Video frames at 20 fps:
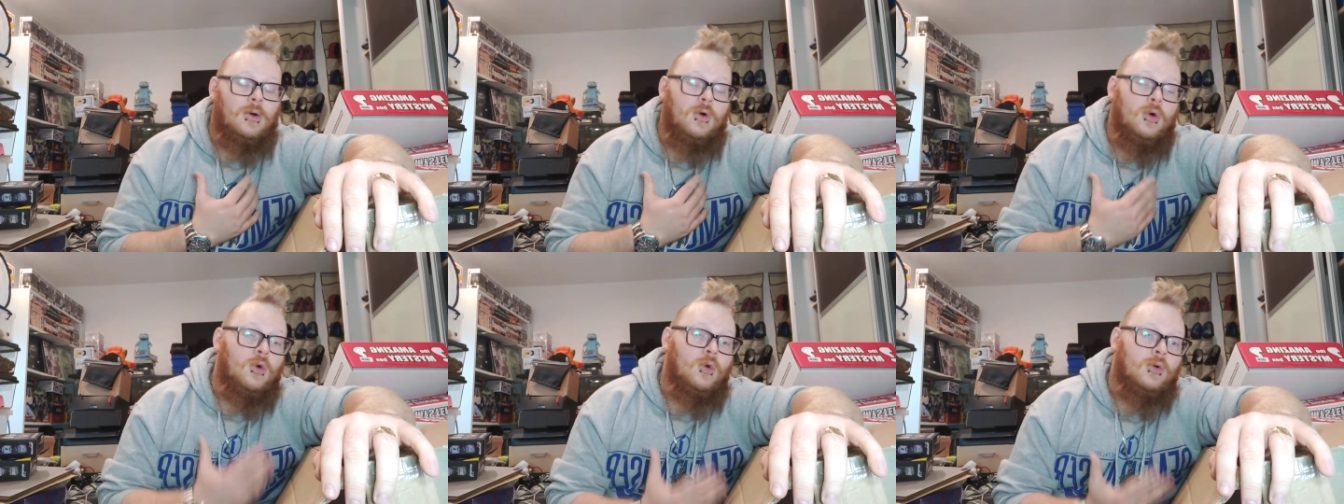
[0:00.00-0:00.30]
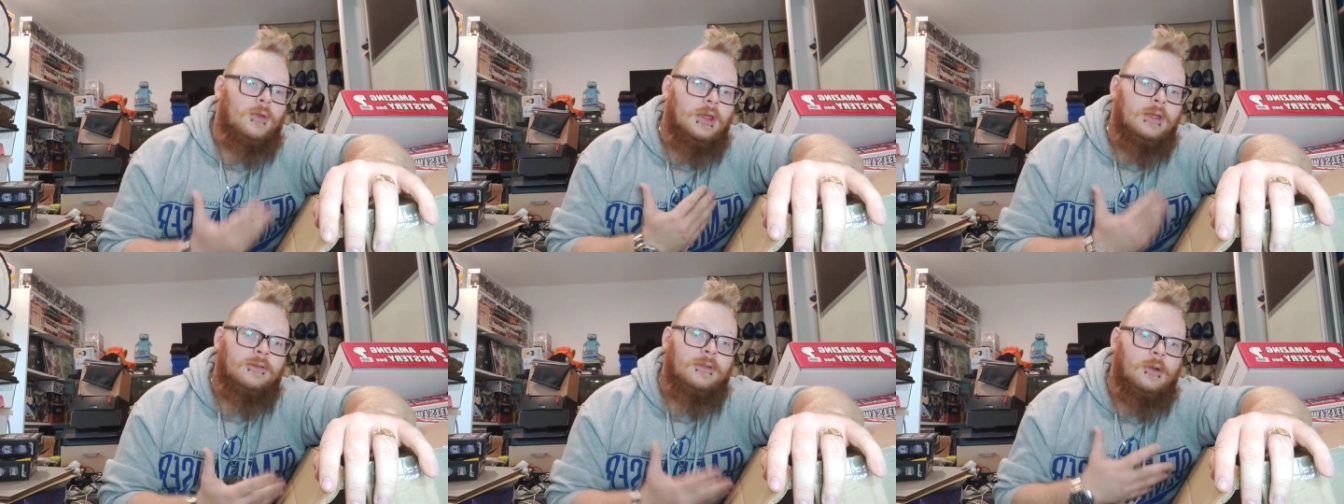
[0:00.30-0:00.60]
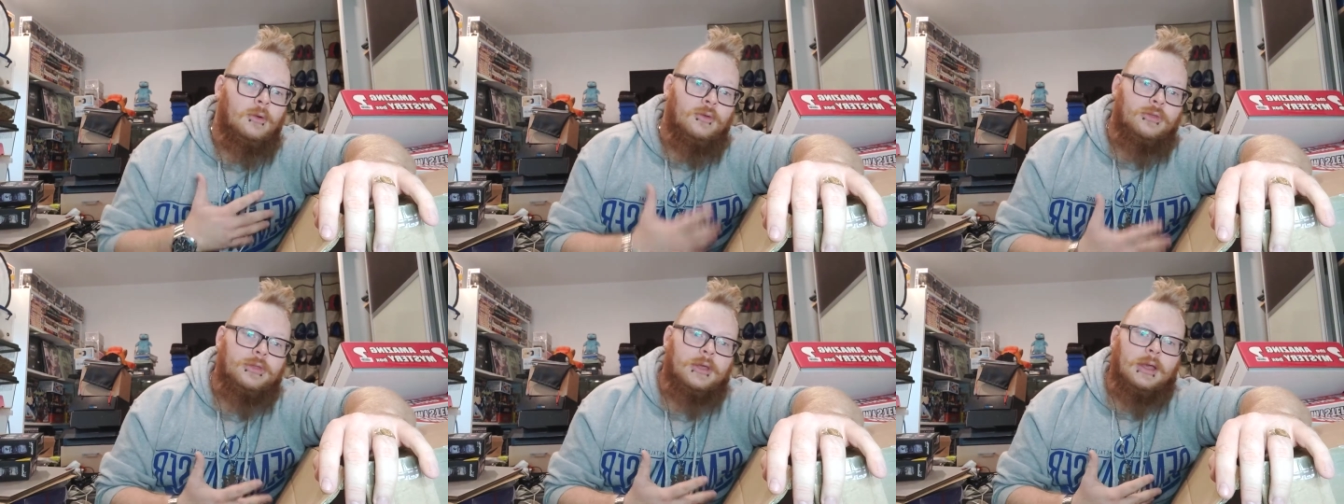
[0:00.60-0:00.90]
All these
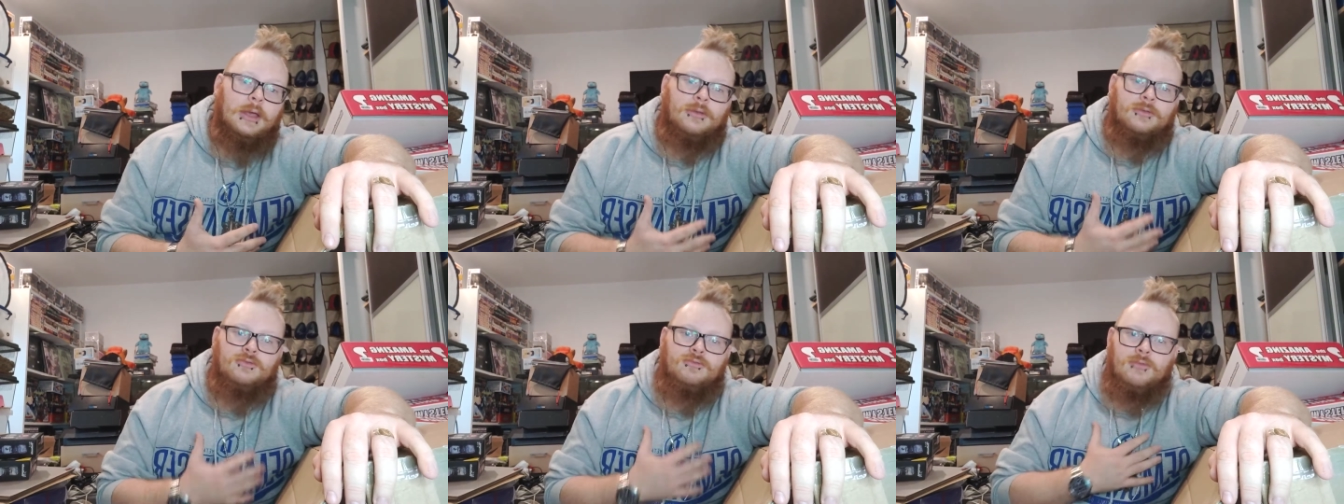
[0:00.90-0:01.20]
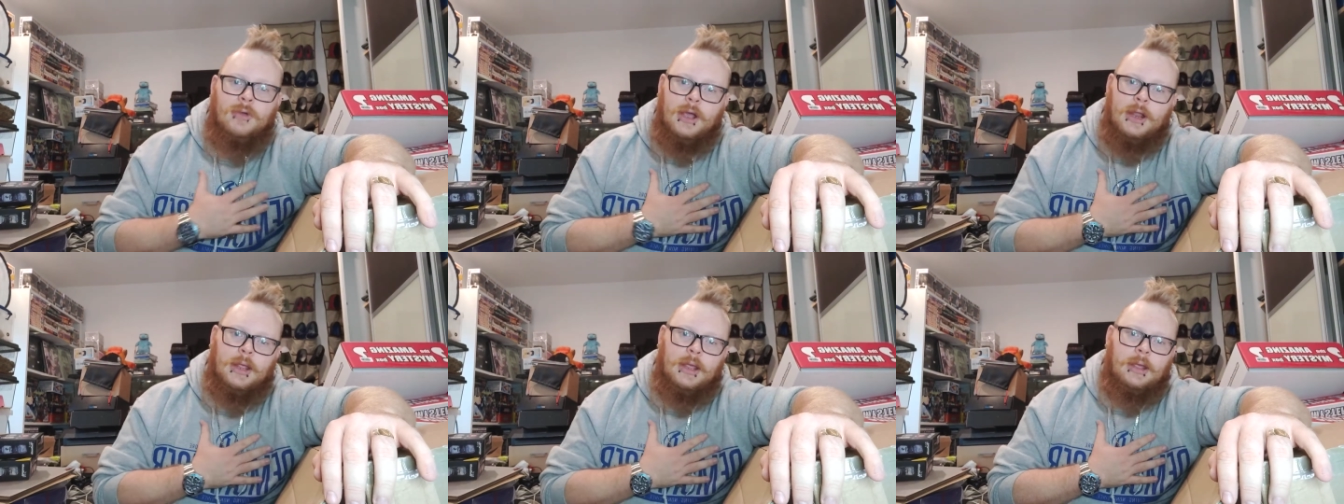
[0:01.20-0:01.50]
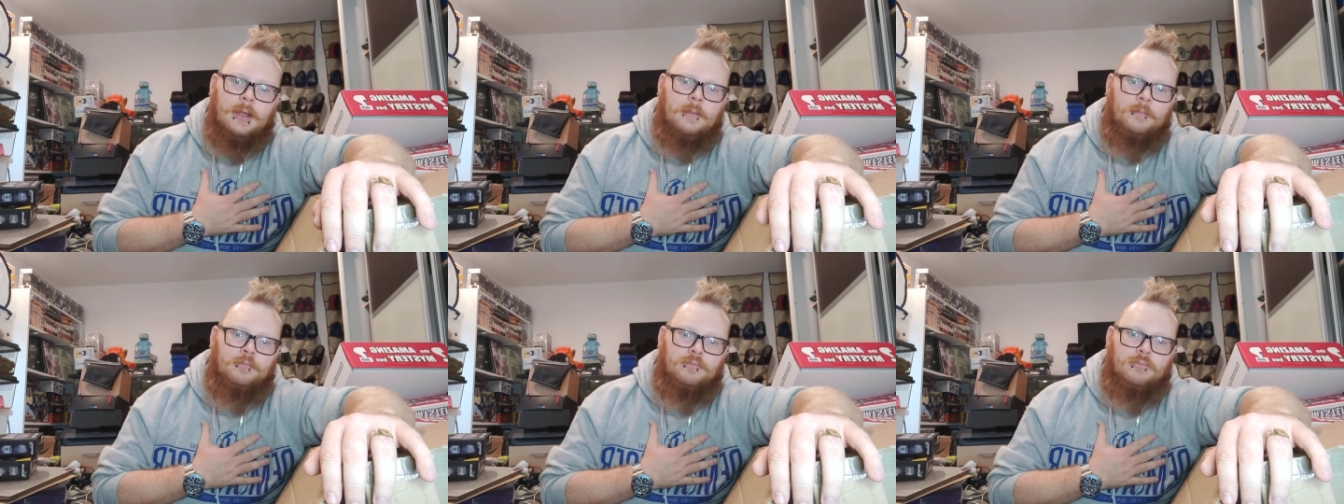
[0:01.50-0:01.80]
little things
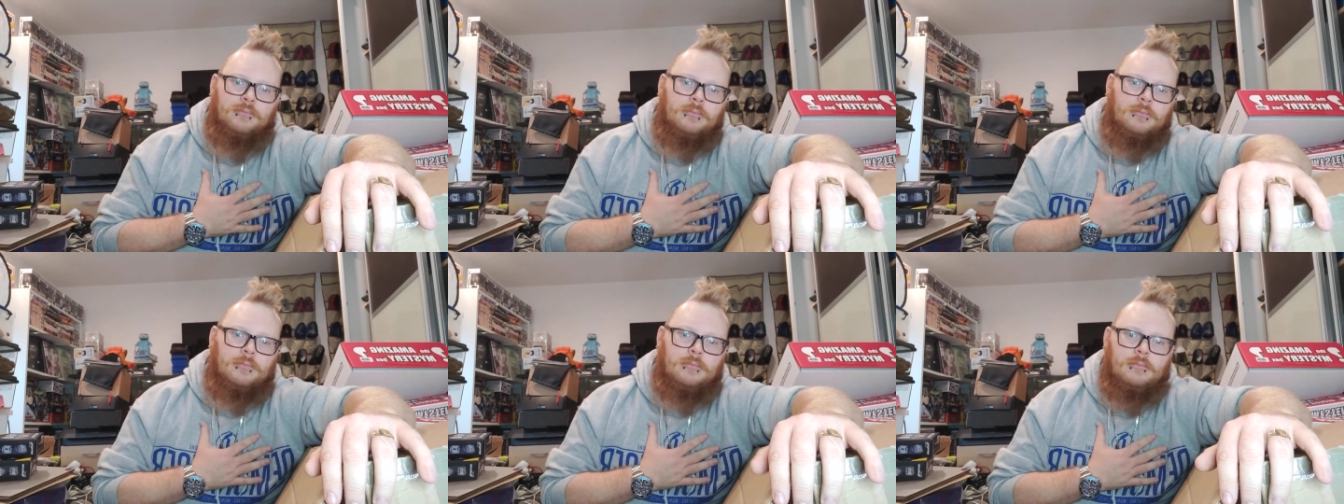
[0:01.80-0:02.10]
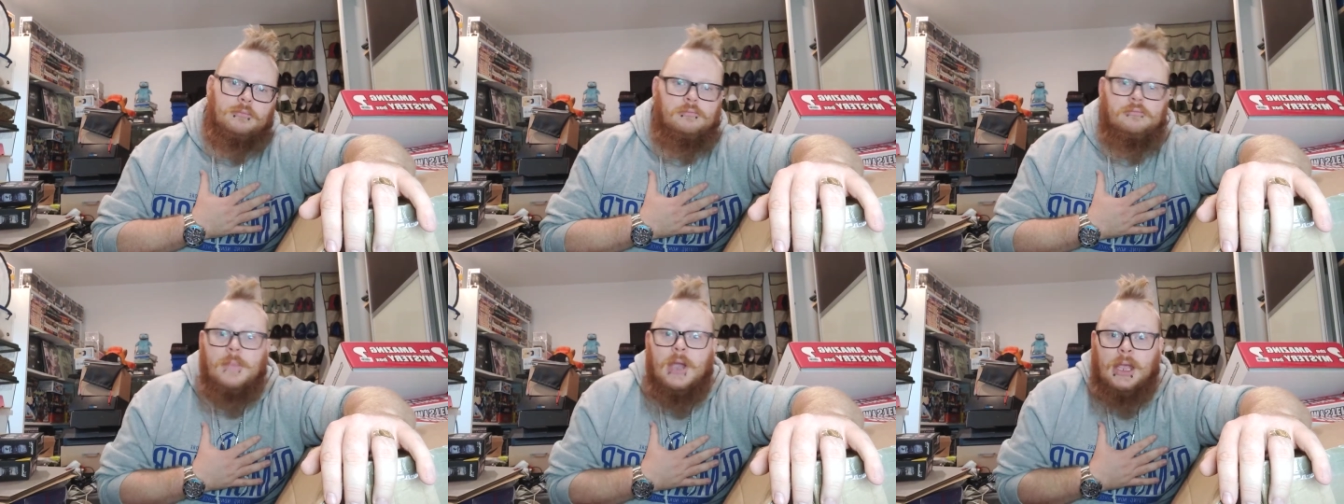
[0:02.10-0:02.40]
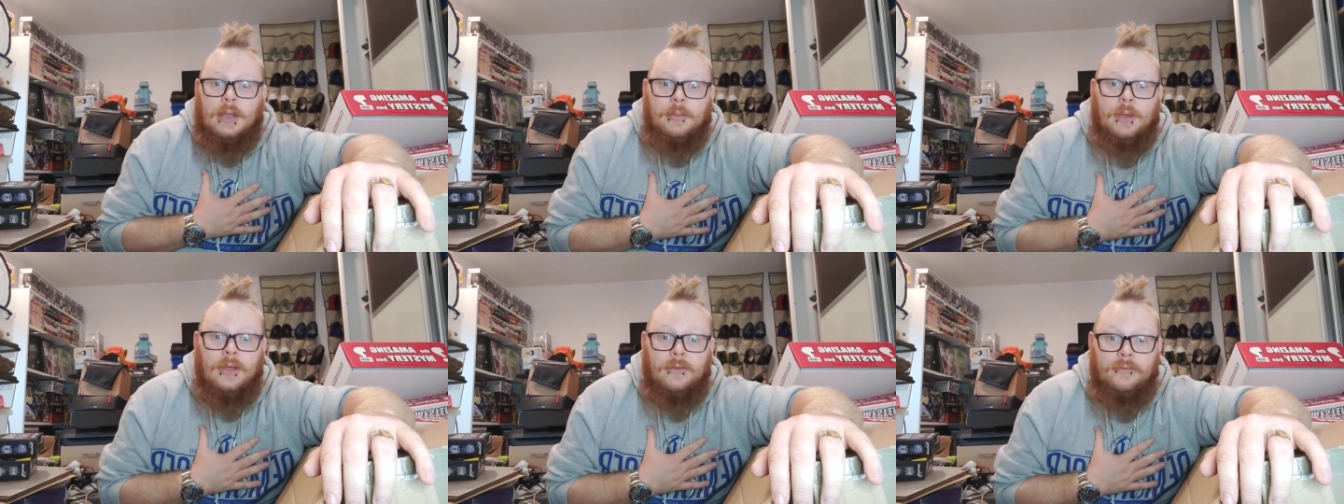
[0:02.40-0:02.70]
really
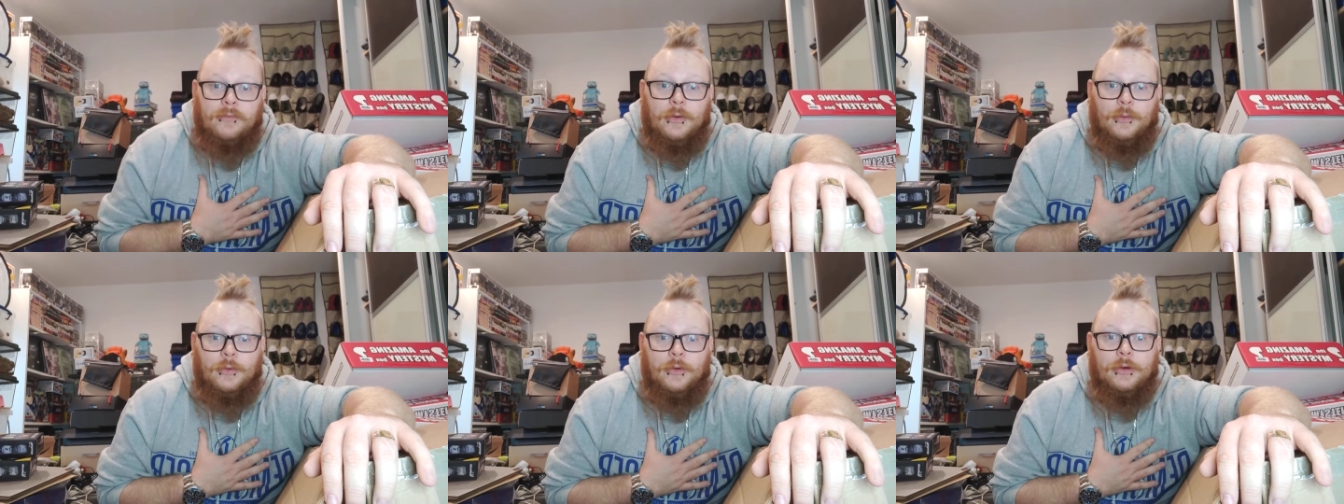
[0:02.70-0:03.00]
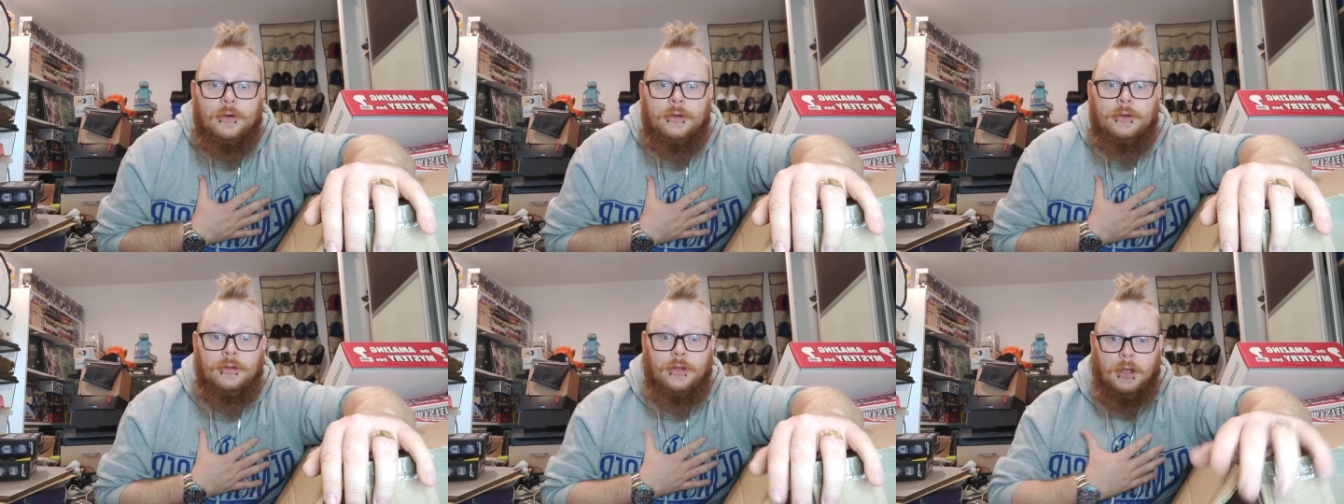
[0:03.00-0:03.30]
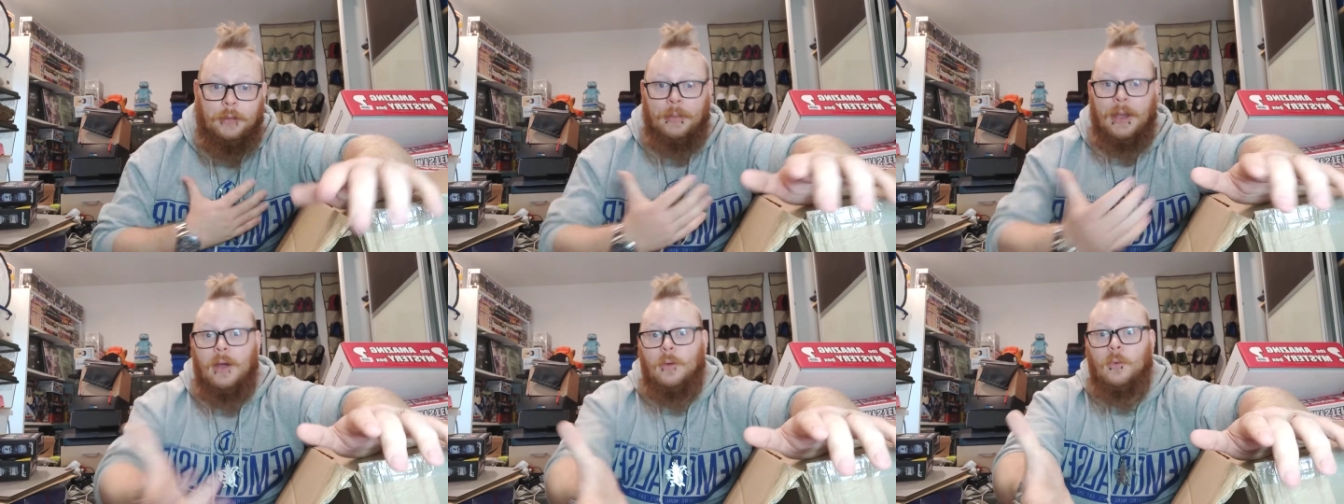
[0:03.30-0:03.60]
make me feel good
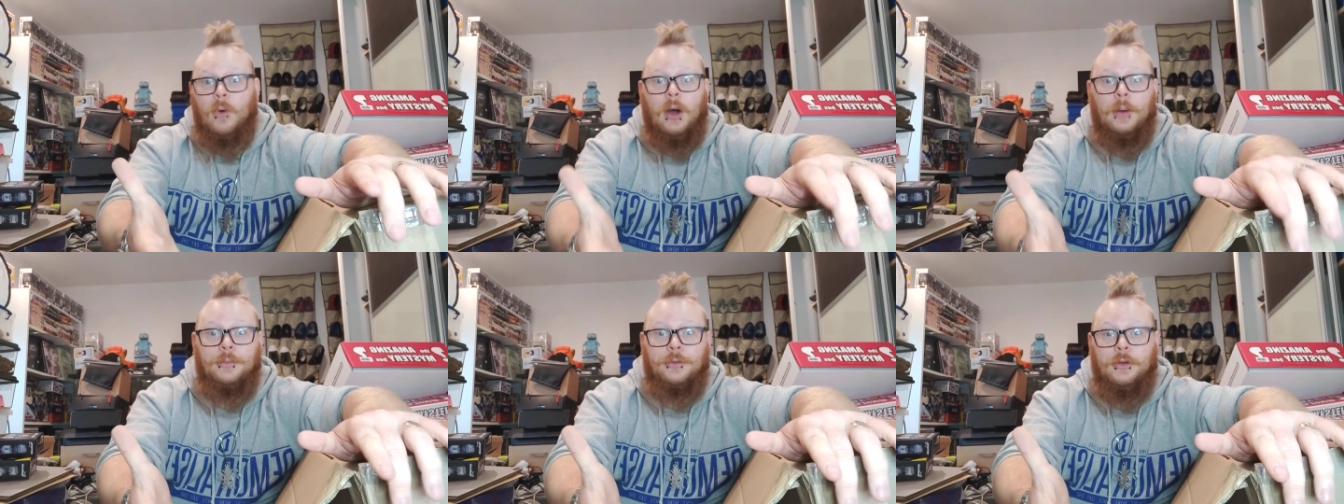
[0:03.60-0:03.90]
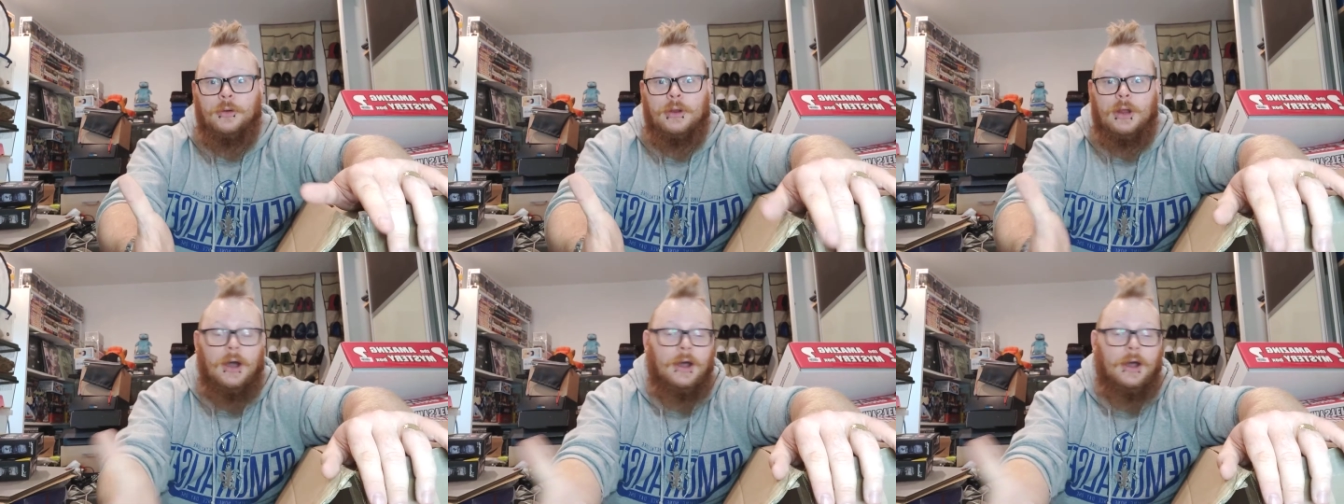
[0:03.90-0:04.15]
about what I'm doing.